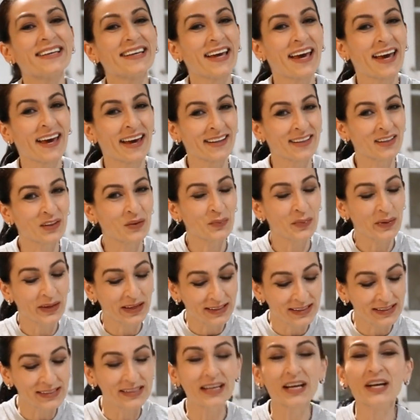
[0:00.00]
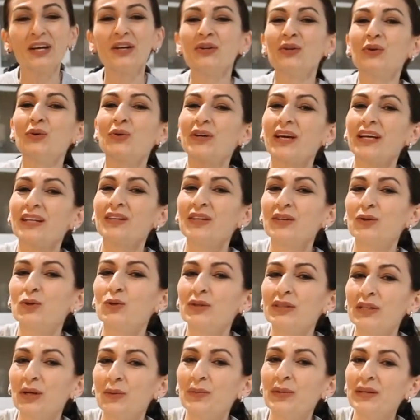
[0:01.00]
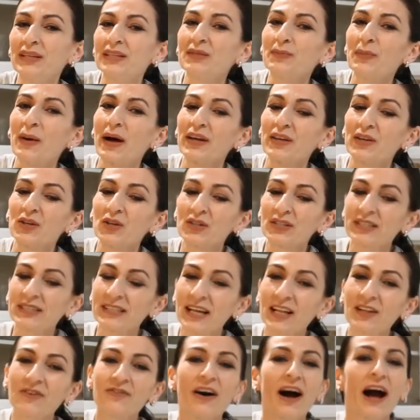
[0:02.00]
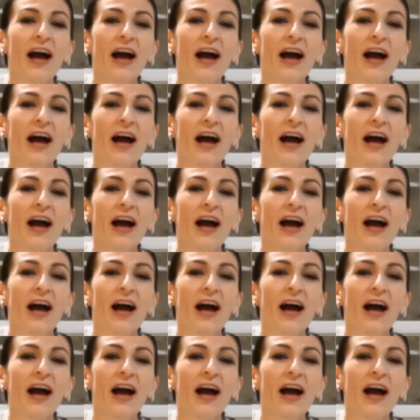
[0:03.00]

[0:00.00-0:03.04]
canned beans. You can cook the beans by yourself.